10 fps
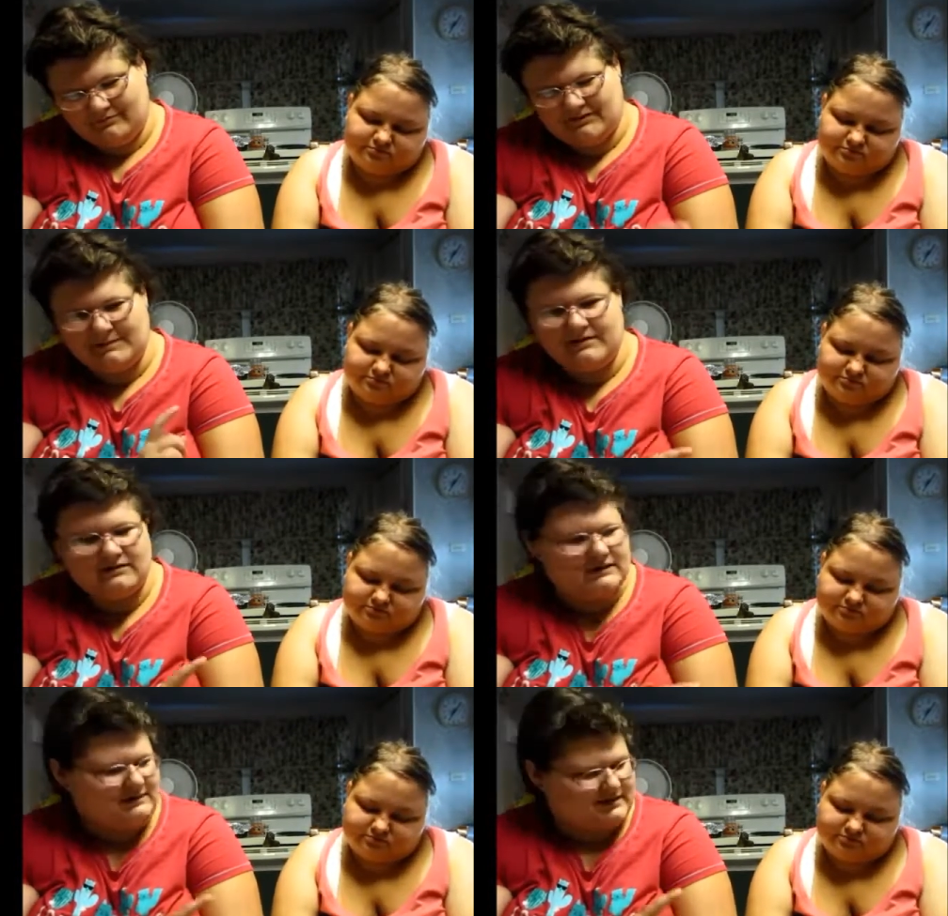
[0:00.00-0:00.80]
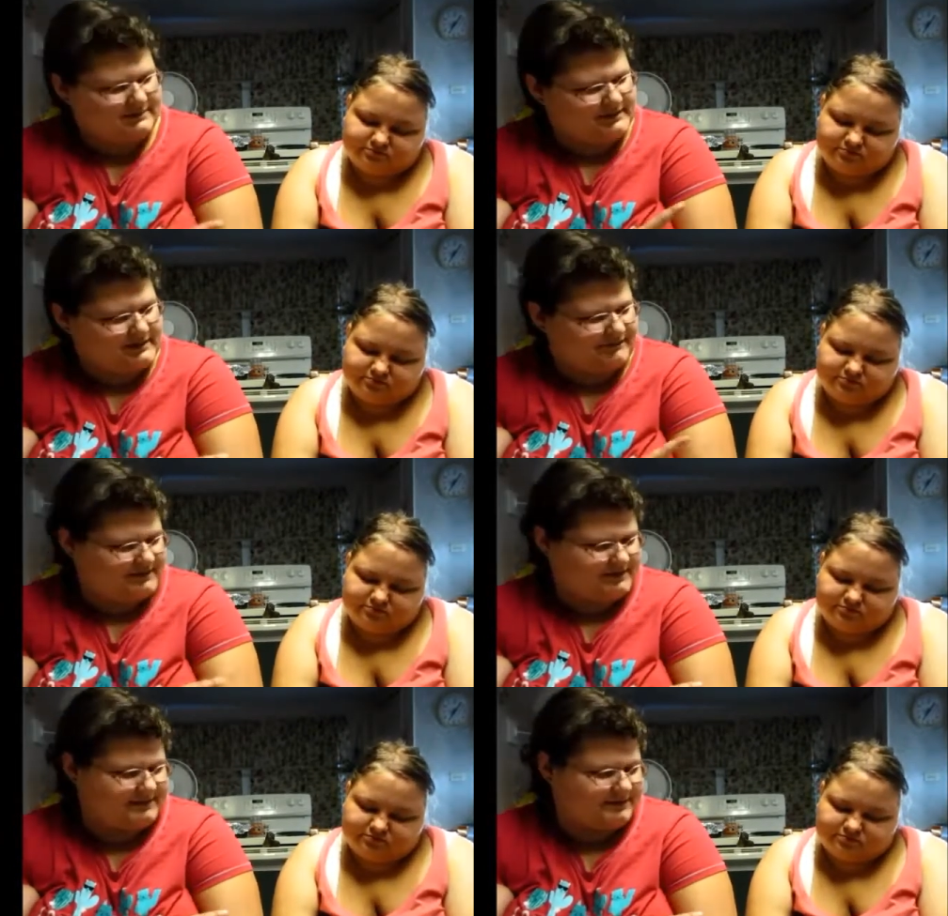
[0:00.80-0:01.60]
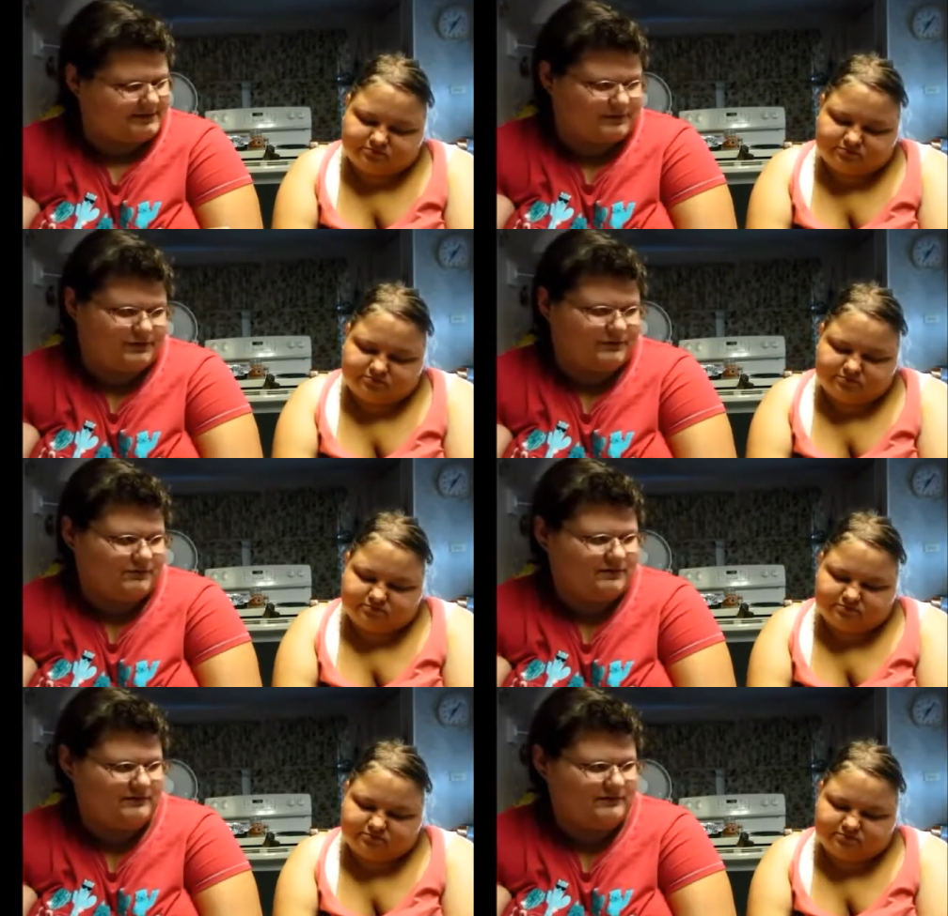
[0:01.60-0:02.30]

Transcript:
Speaker 1: We spent a lot of time in San Francisco too.